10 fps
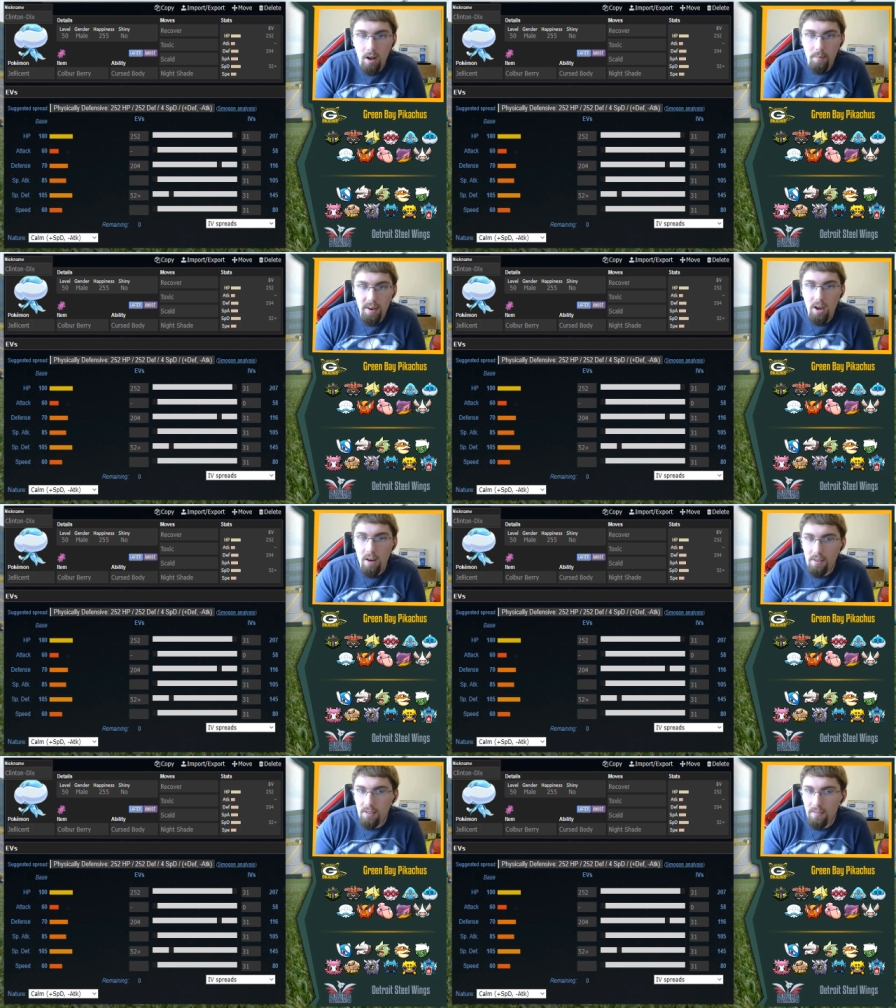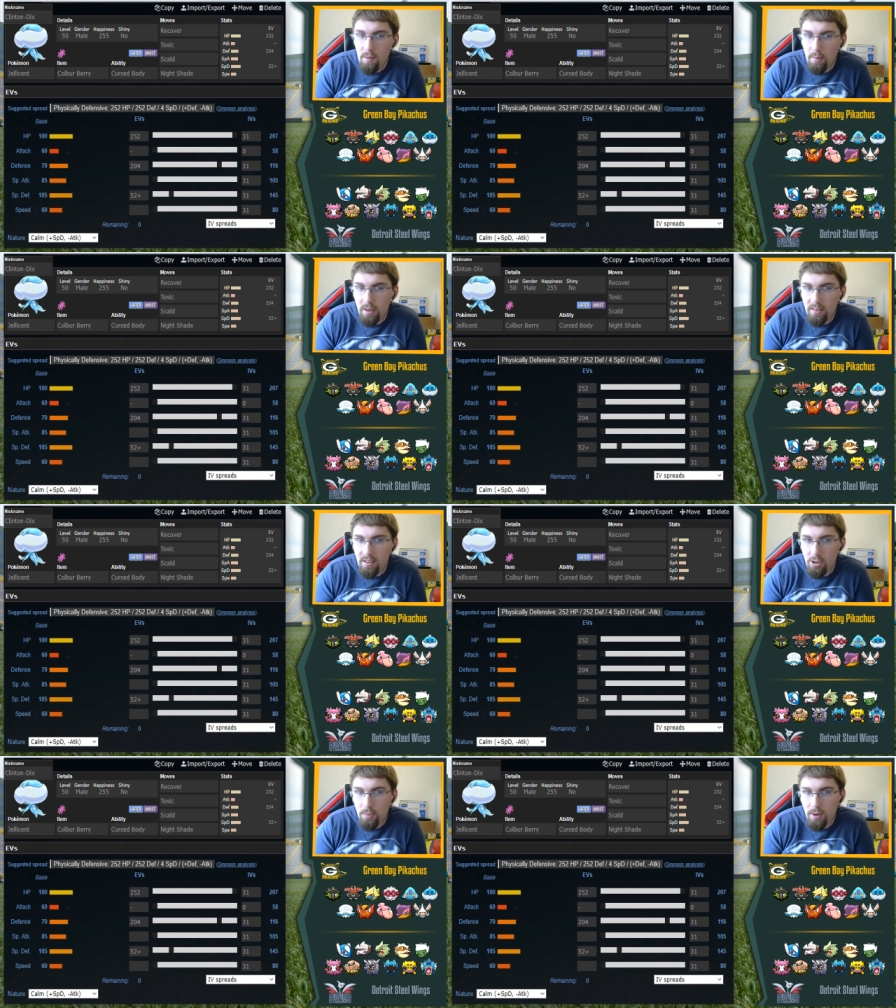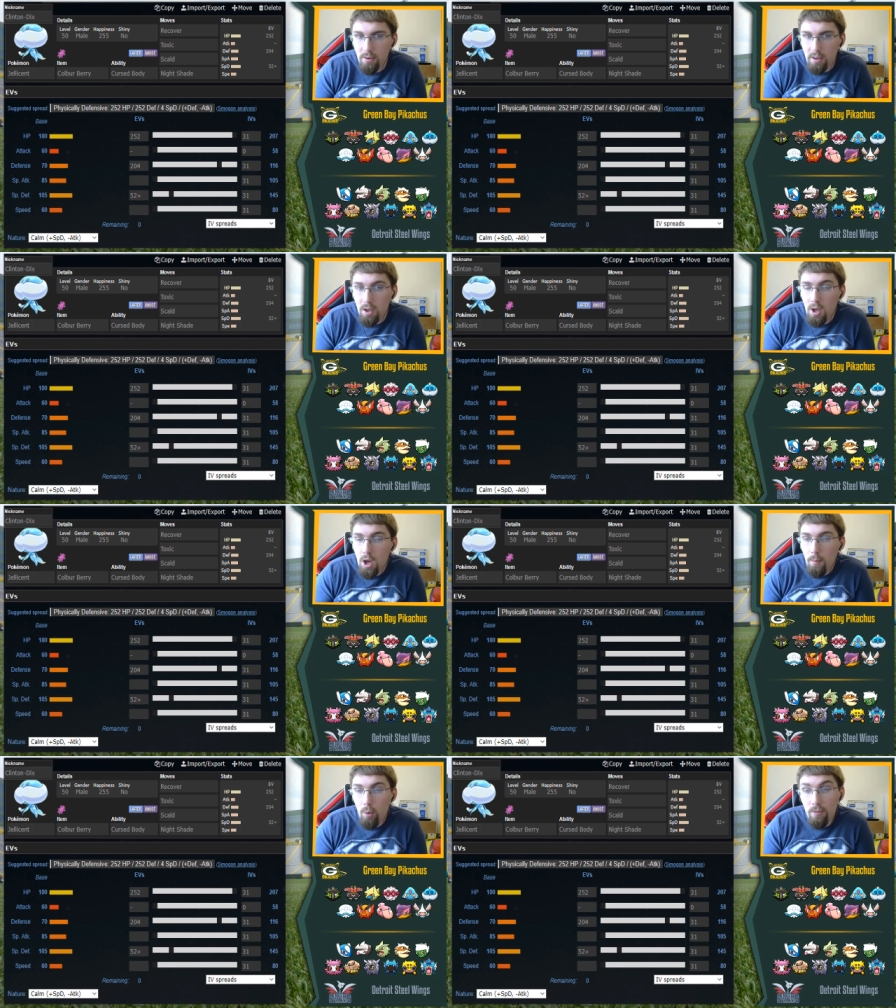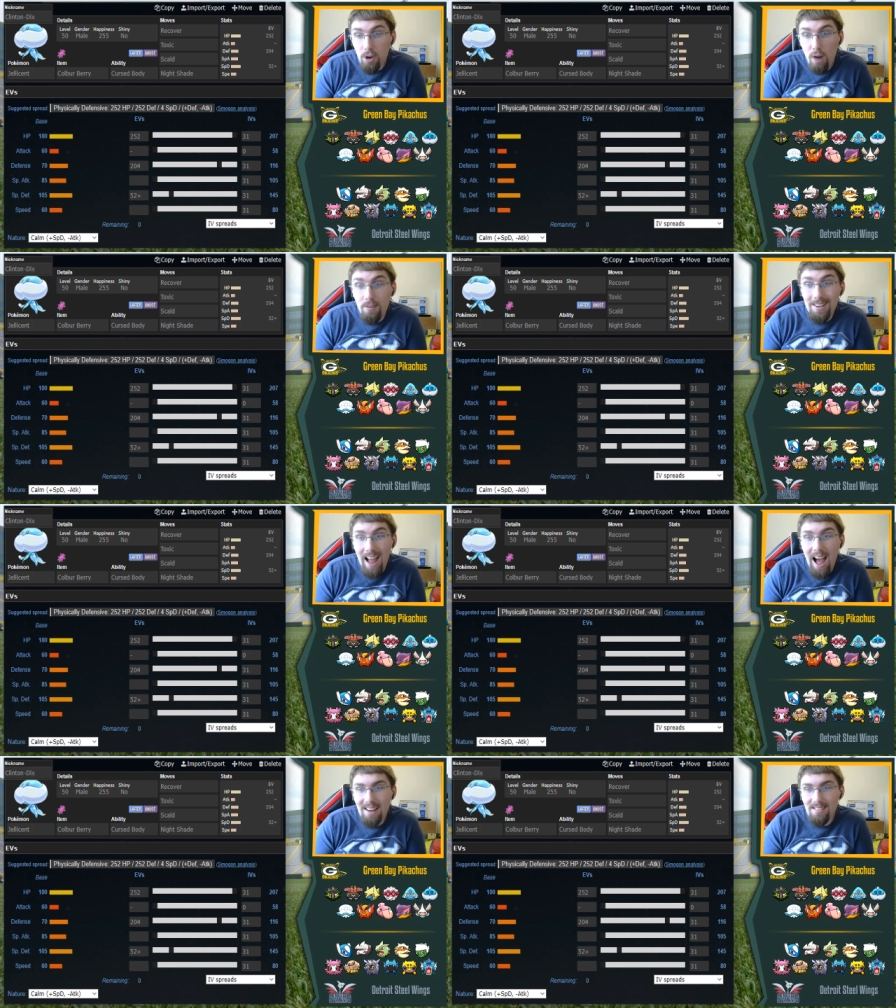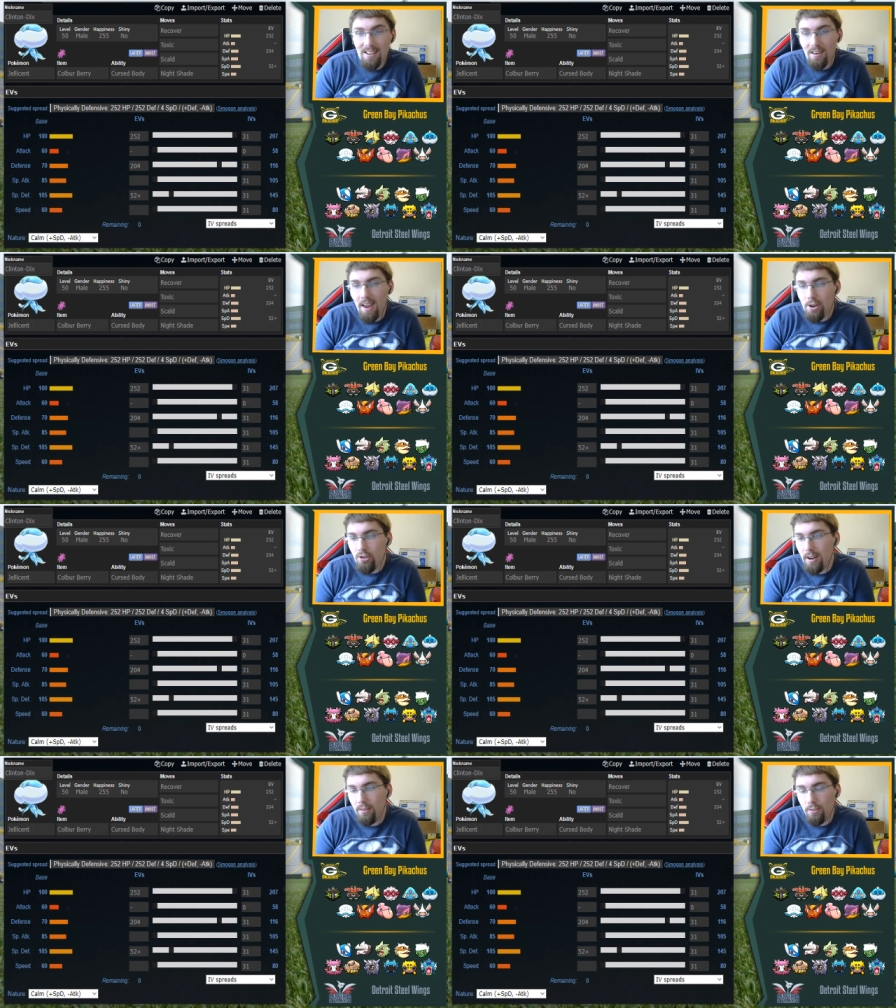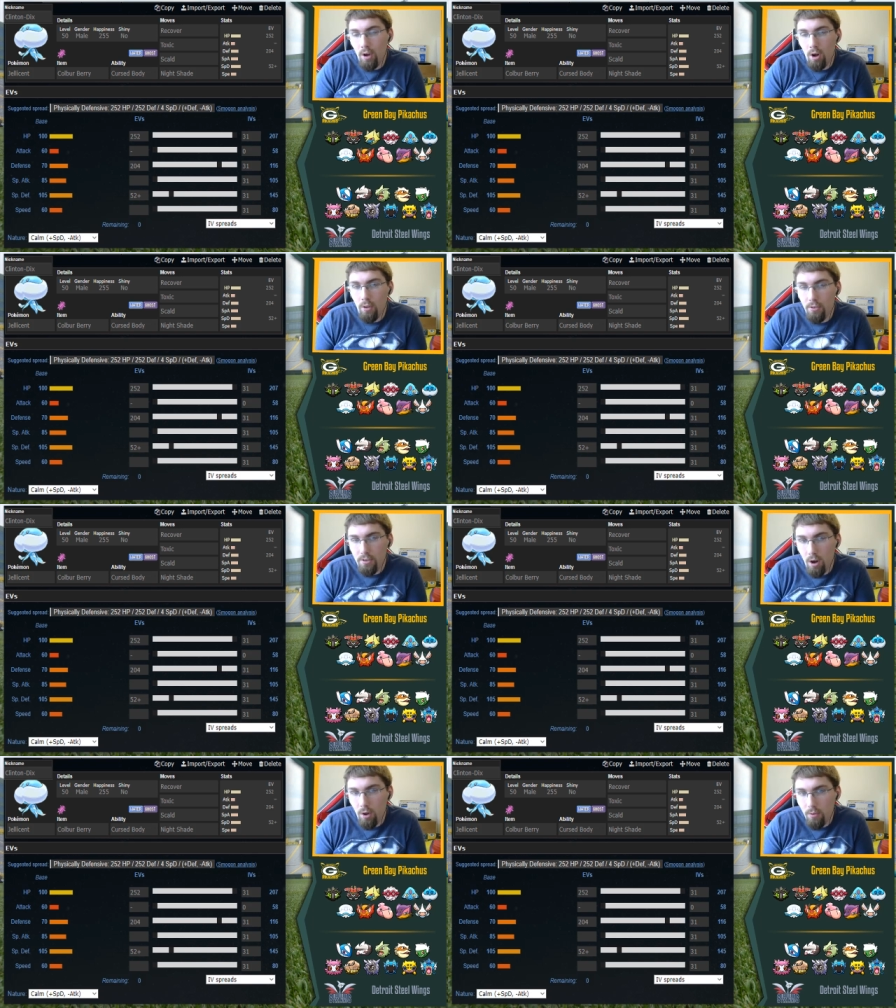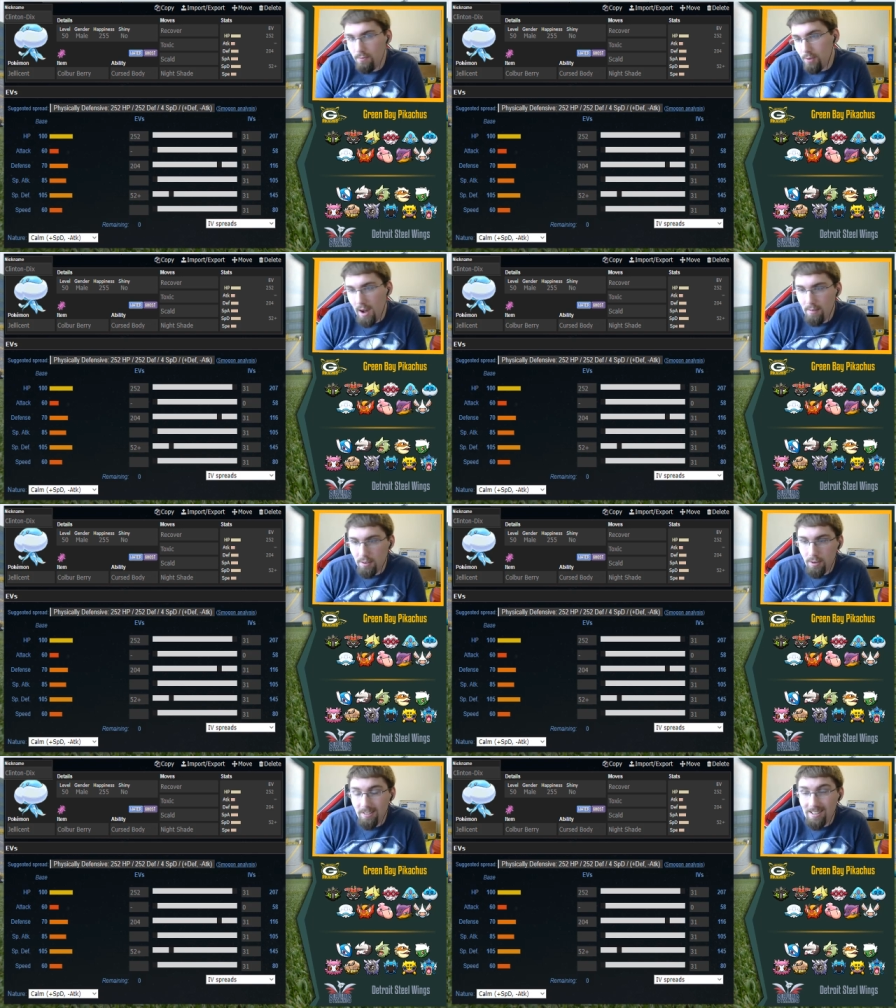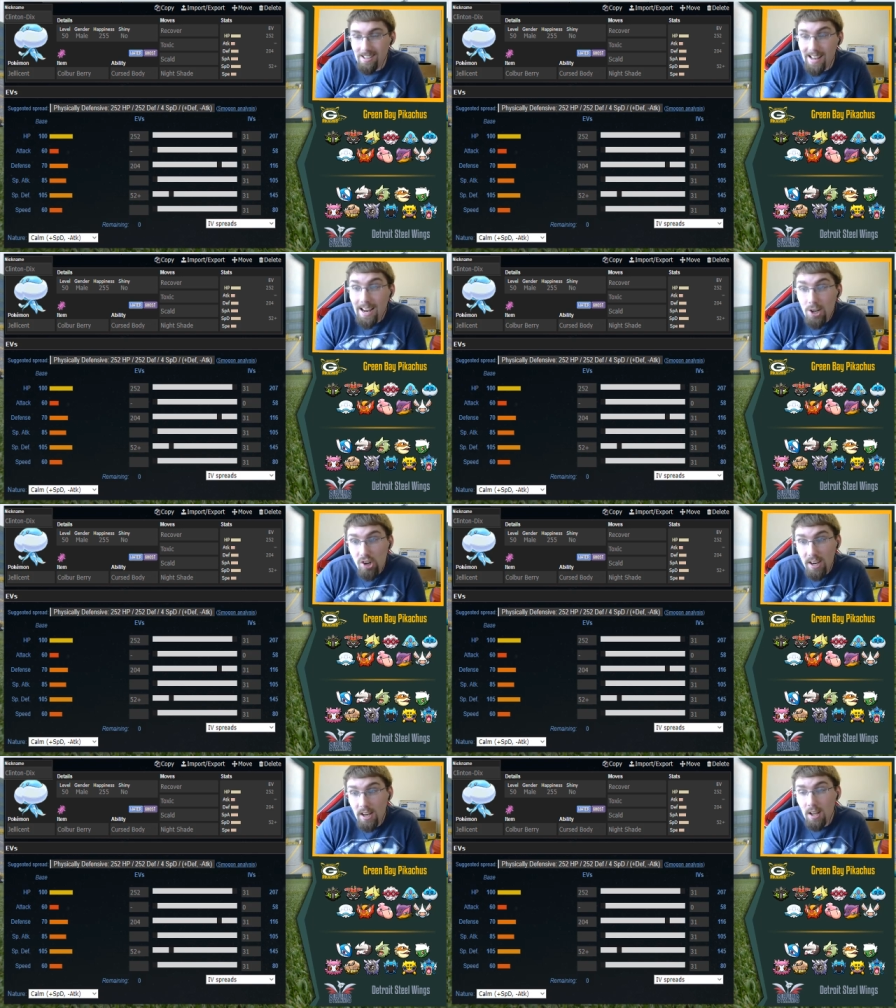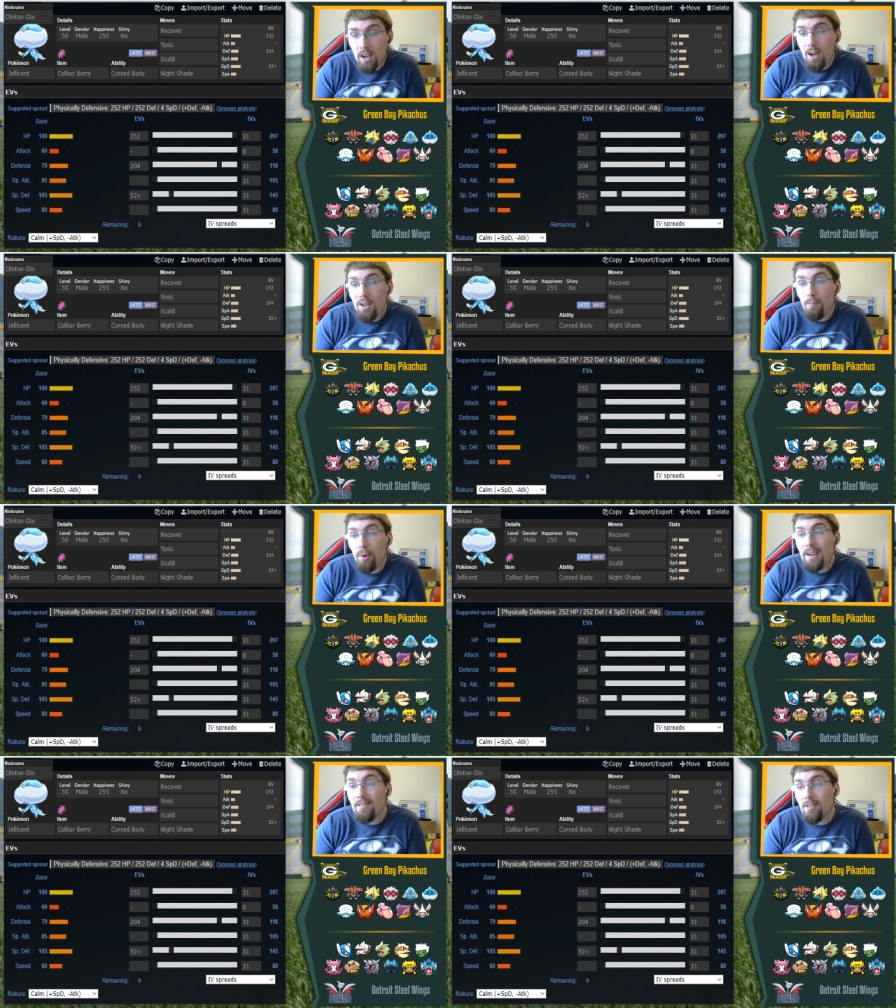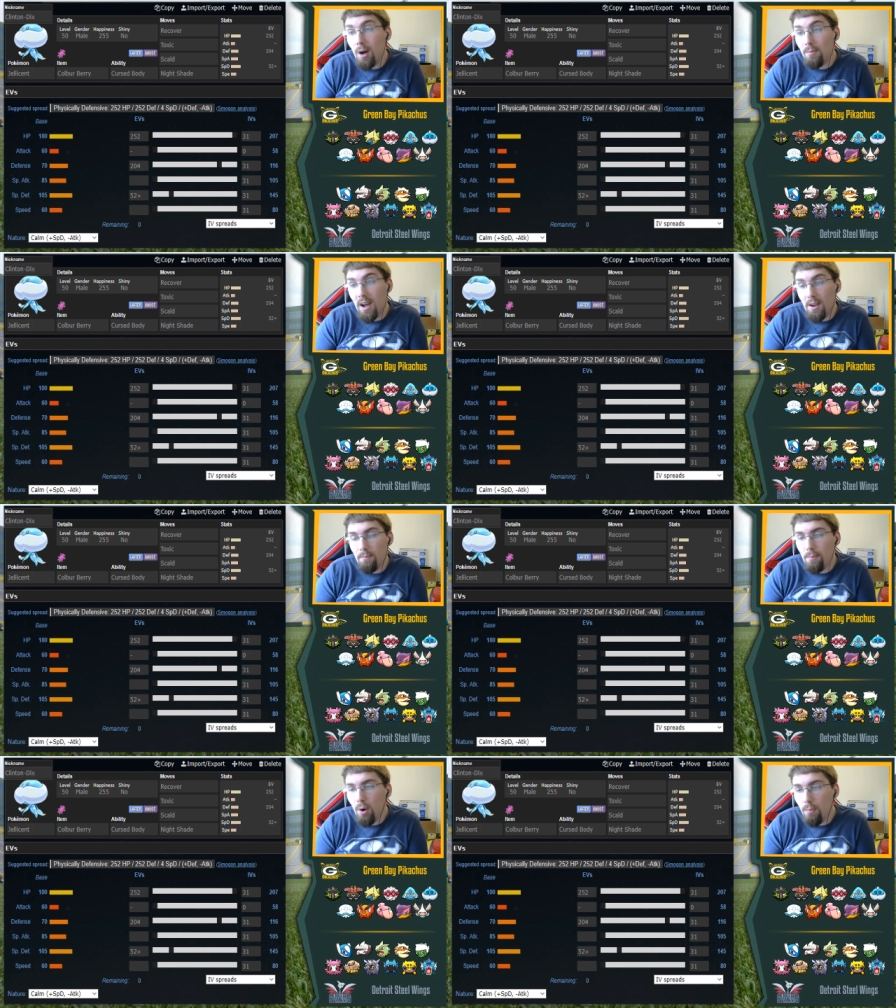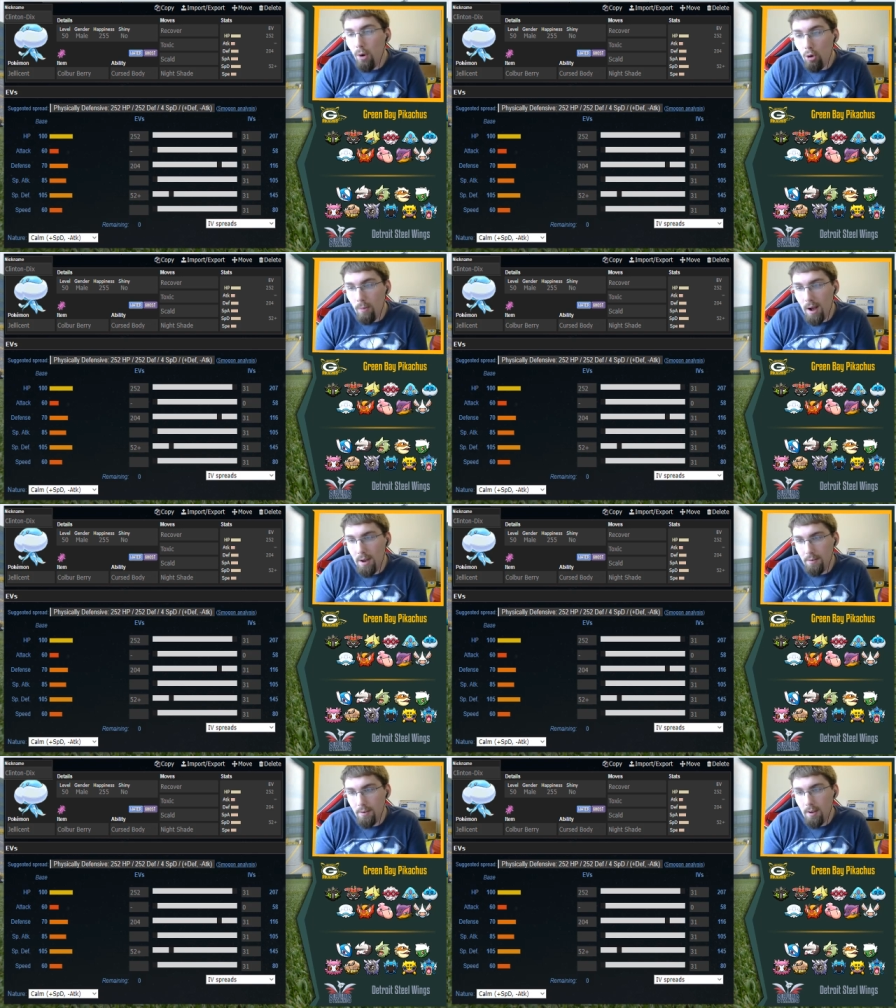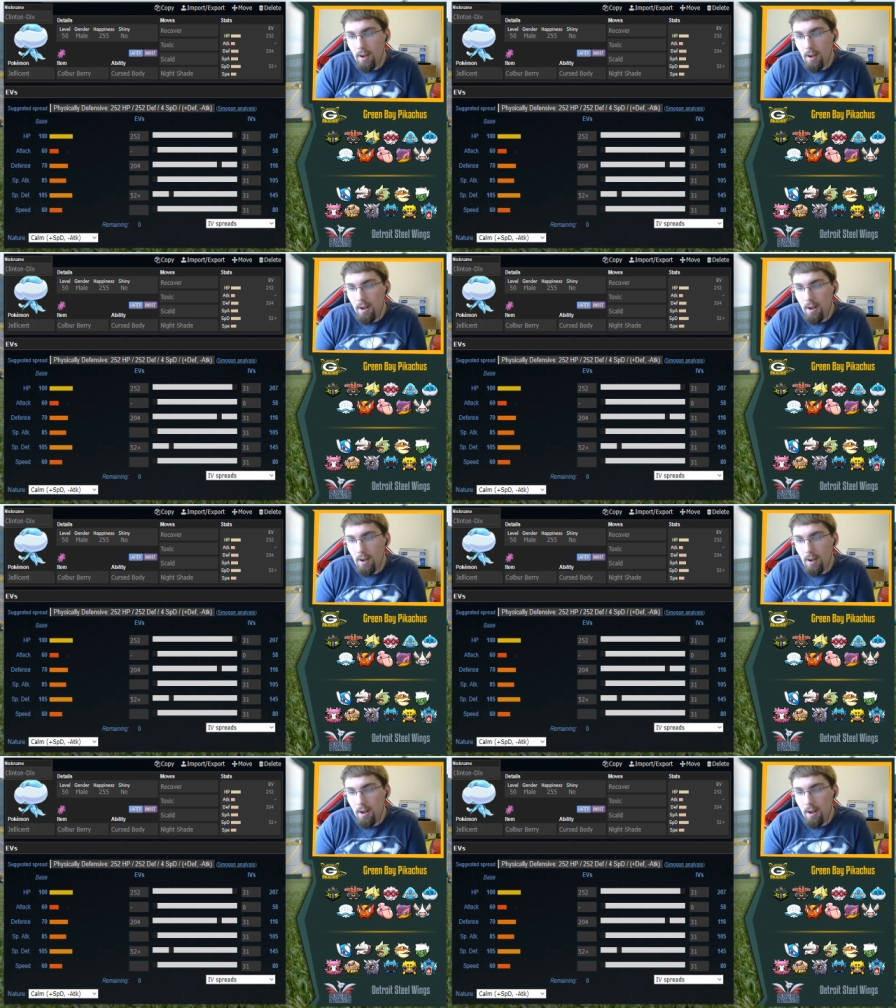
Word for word: um, any offensive capabilities any speed really but we have recover toxic nightshade and scald scald for obvious reasons nightshade to break subs on Pokemon.